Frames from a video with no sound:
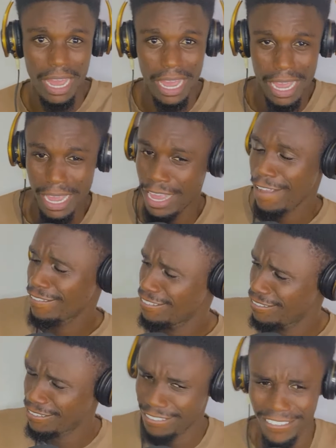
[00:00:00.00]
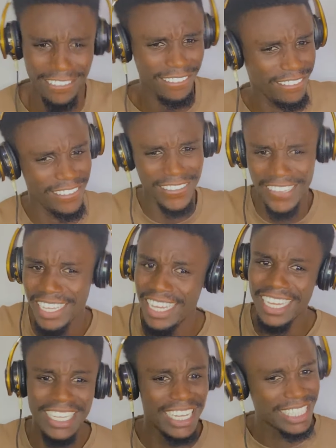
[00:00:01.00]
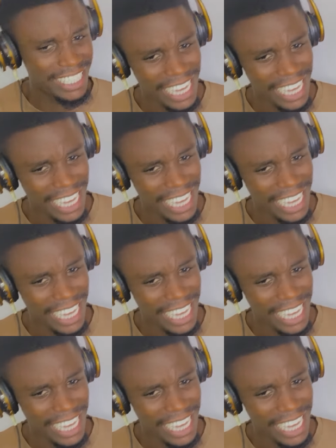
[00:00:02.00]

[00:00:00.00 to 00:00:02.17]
As I see you now, I don't retire.